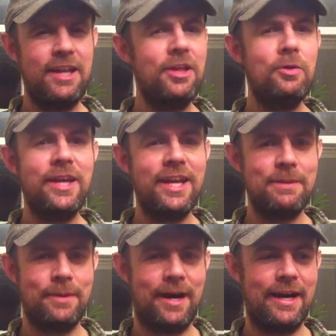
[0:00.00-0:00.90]
Hello
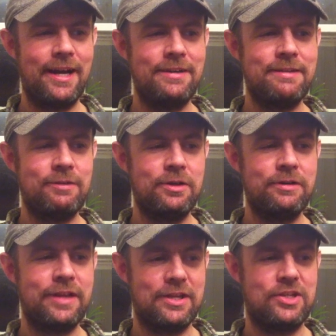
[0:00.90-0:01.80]
Kitty Bot, I had never
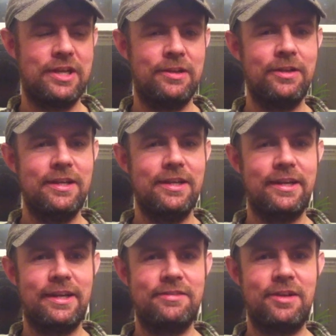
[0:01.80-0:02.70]
heard of that channel,
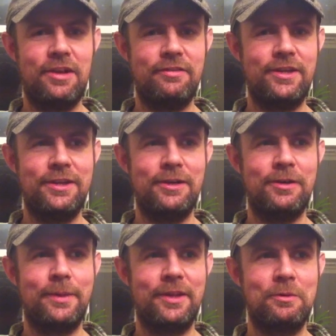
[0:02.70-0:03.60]
and I saw a
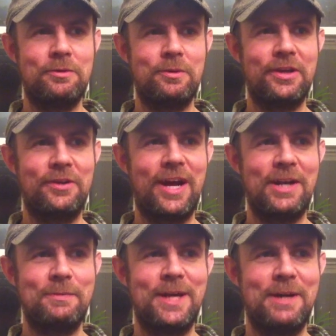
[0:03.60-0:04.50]
video about it. It was really
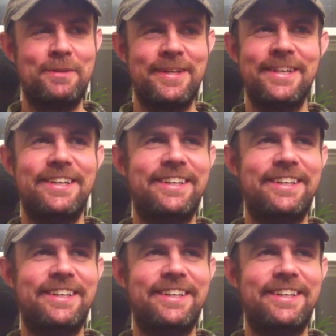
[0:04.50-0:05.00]
cracked me up.